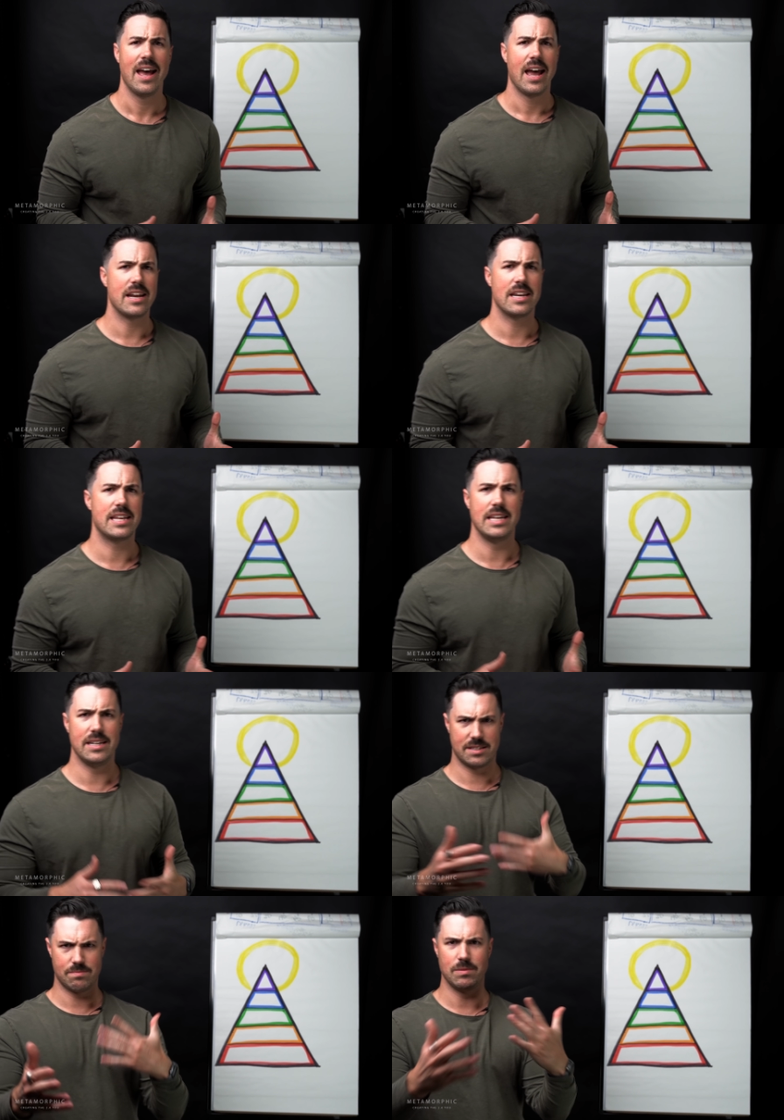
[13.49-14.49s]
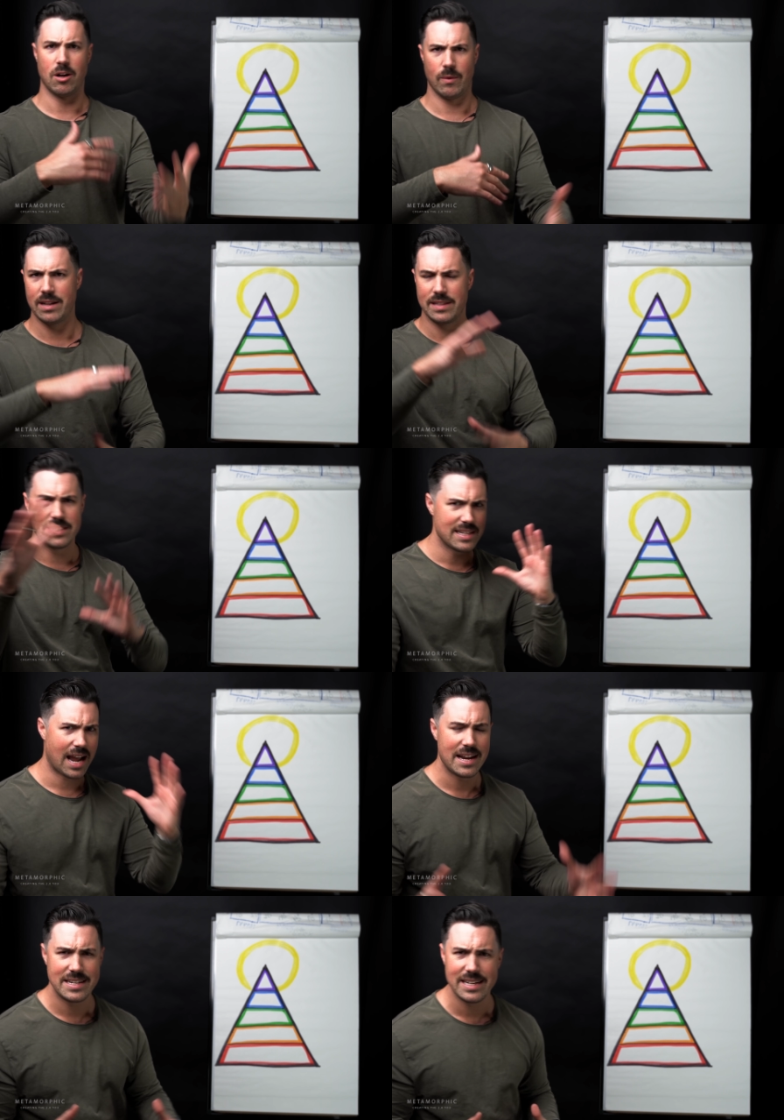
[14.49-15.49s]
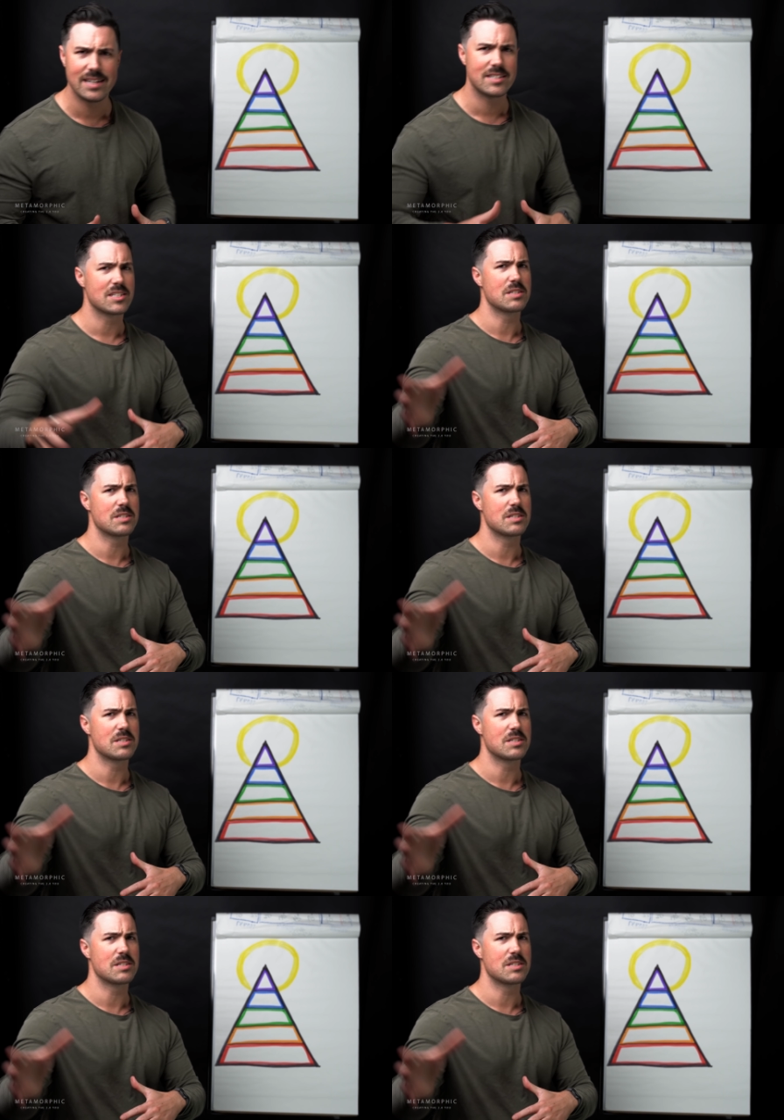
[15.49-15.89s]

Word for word: and he's, you know, into these ideas,